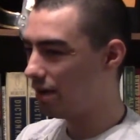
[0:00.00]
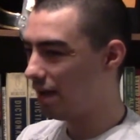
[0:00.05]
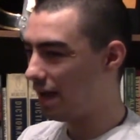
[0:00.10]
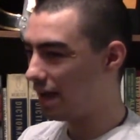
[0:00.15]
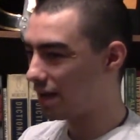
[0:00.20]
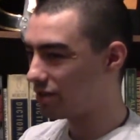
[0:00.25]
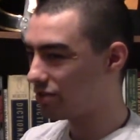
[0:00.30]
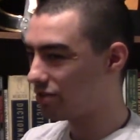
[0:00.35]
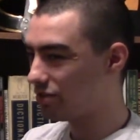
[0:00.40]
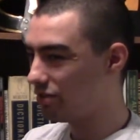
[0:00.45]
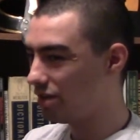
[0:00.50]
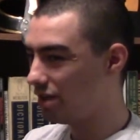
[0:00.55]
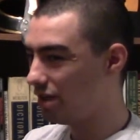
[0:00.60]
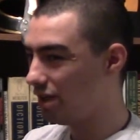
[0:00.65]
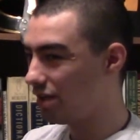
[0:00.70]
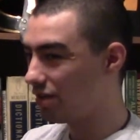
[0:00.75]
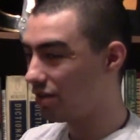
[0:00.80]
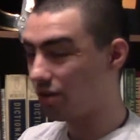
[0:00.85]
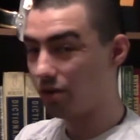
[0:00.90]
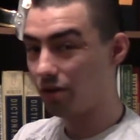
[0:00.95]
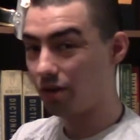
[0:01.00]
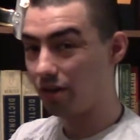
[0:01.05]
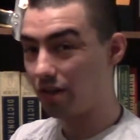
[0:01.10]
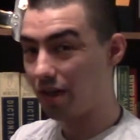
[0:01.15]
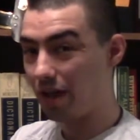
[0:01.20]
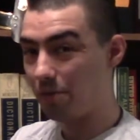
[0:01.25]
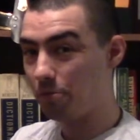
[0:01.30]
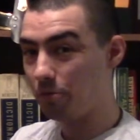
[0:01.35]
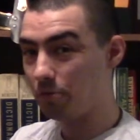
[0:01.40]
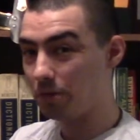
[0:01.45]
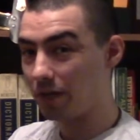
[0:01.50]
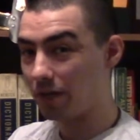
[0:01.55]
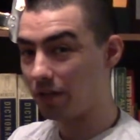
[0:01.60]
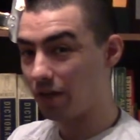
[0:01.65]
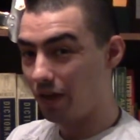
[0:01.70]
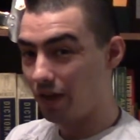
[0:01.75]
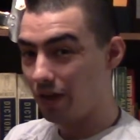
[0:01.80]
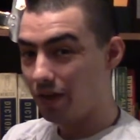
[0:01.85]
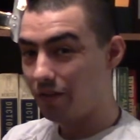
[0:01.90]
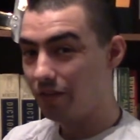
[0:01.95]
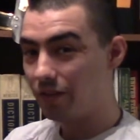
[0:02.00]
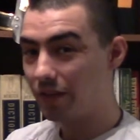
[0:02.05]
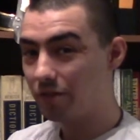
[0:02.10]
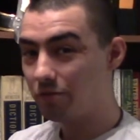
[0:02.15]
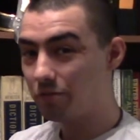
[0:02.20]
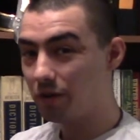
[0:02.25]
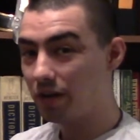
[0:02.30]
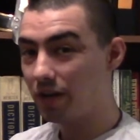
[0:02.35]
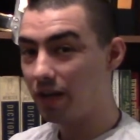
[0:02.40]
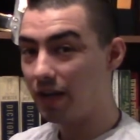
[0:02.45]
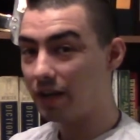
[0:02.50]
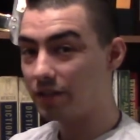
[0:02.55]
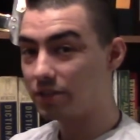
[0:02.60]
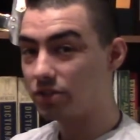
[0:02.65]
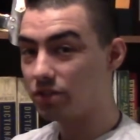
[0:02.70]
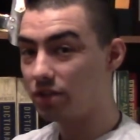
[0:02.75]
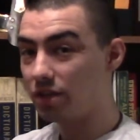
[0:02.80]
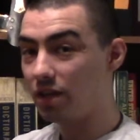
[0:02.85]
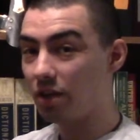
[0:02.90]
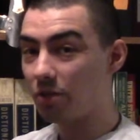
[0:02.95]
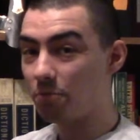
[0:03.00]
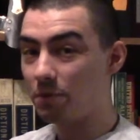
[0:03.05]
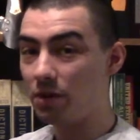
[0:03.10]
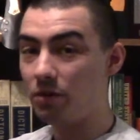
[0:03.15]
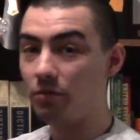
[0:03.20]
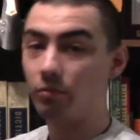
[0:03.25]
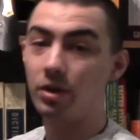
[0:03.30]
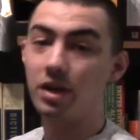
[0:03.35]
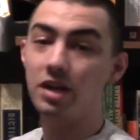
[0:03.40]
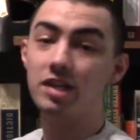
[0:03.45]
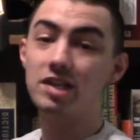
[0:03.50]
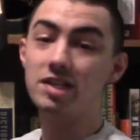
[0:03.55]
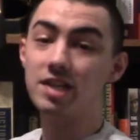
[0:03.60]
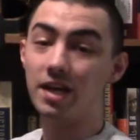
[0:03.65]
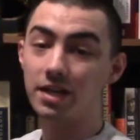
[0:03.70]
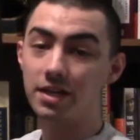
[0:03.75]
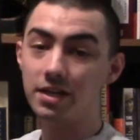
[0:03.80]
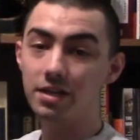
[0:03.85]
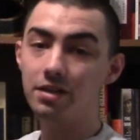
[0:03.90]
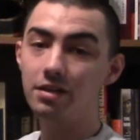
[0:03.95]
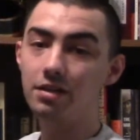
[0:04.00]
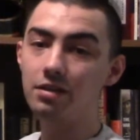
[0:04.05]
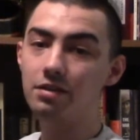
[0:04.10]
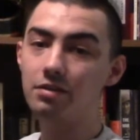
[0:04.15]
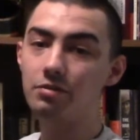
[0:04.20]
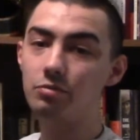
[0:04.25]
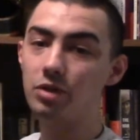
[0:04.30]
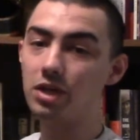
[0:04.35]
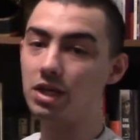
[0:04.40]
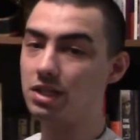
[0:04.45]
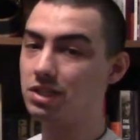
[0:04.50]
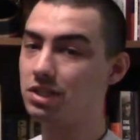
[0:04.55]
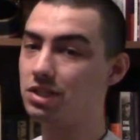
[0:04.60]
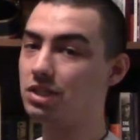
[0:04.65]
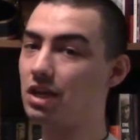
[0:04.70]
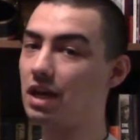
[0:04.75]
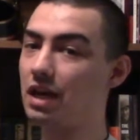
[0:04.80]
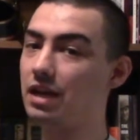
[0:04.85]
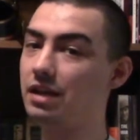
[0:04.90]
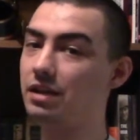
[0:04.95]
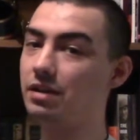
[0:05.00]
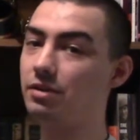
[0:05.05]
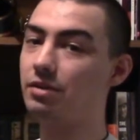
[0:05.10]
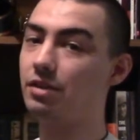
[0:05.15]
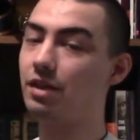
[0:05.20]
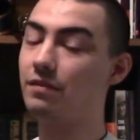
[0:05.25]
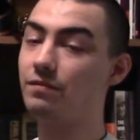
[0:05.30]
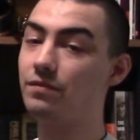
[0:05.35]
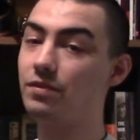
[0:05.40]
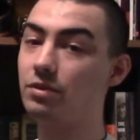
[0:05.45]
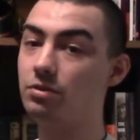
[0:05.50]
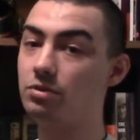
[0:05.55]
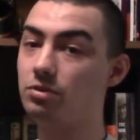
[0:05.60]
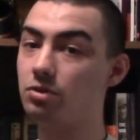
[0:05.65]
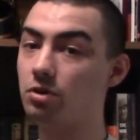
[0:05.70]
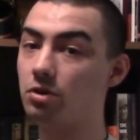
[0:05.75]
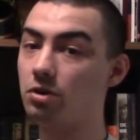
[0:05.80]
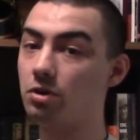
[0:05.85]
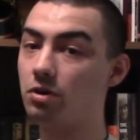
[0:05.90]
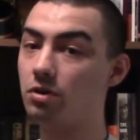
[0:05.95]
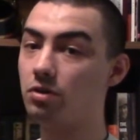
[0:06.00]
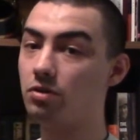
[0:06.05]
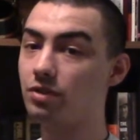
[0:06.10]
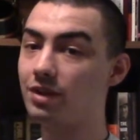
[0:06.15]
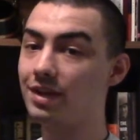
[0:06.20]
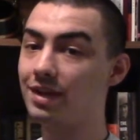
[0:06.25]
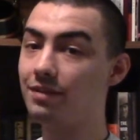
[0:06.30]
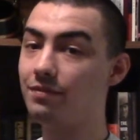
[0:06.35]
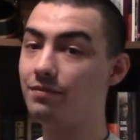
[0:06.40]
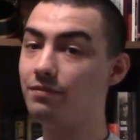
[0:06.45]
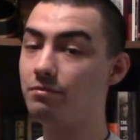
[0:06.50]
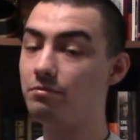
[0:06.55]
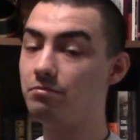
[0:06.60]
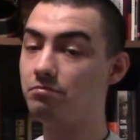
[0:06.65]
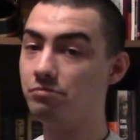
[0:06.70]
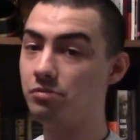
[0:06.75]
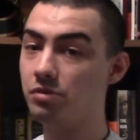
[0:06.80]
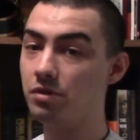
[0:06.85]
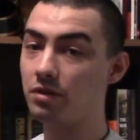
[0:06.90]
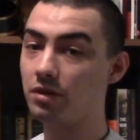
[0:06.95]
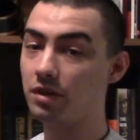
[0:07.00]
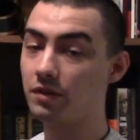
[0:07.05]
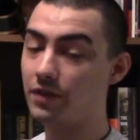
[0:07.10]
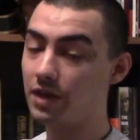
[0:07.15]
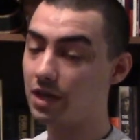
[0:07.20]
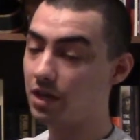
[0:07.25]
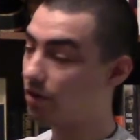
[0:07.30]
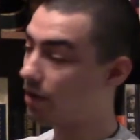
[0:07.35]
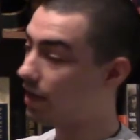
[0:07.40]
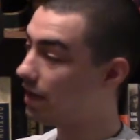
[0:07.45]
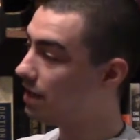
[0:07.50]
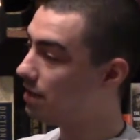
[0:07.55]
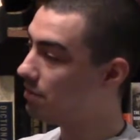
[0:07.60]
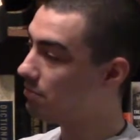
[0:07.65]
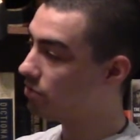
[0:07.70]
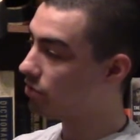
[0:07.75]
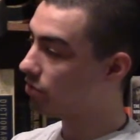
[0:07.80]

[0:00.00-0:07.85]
actually is a good example, because this one actually has been redone, which I hear that future Link video games